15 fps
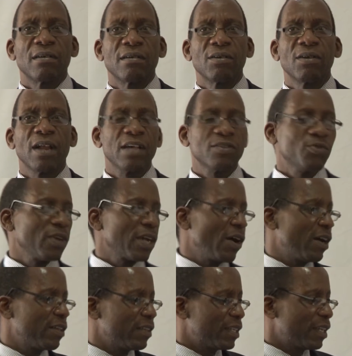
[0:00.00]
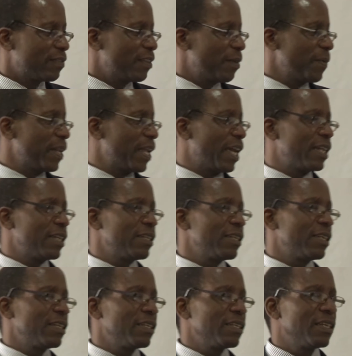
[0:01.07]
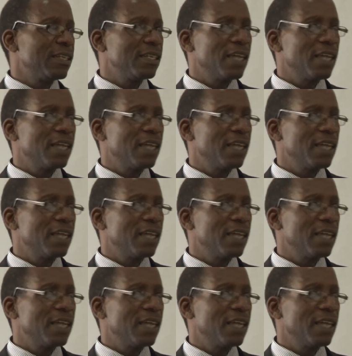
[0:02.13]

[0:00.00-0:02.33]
no, last week I was at a seminar in, in, in